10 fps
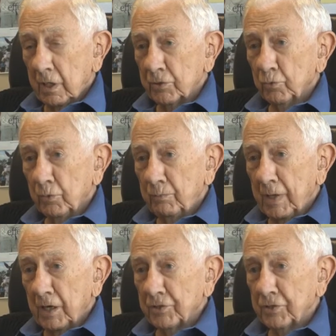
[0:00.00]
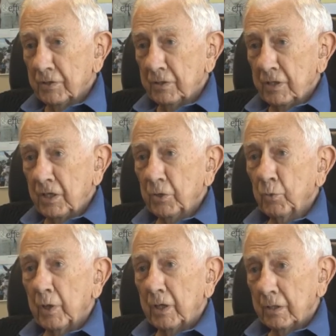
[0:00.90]
not to embellish it in any
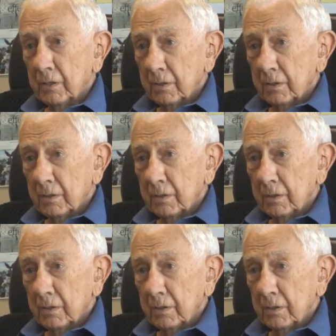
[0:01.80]
way.